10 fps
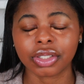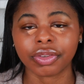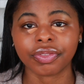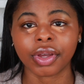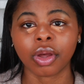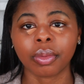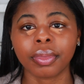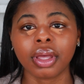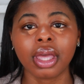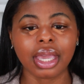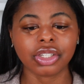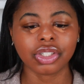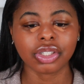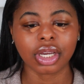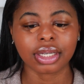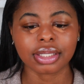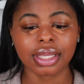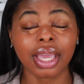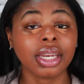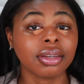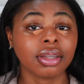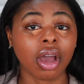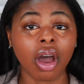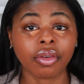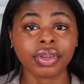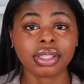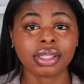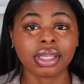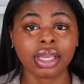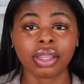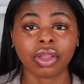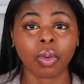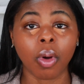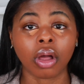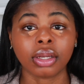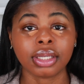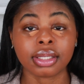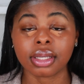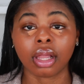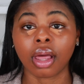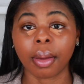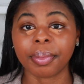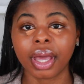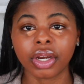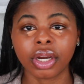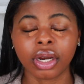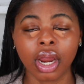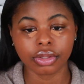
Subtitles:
to film. And obviously the quality's a lot better.